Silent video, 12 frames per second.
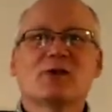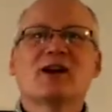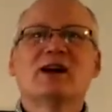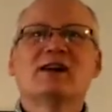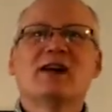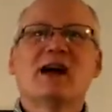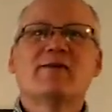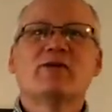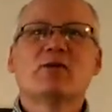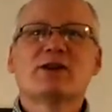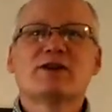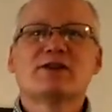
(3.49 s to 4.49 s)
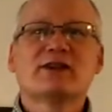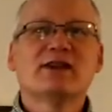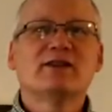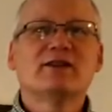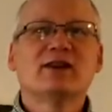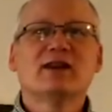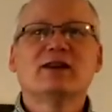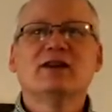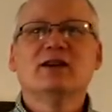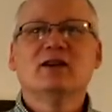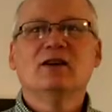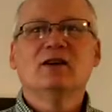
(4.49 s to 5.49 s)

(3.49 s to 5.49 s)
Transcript: We're glad to have you with us again today.